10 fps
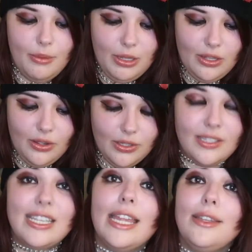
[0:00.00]
because
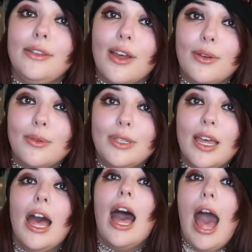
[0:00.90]
Satan knows
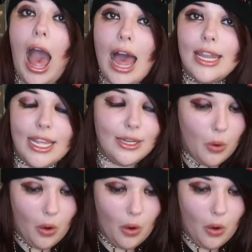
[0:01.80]
I need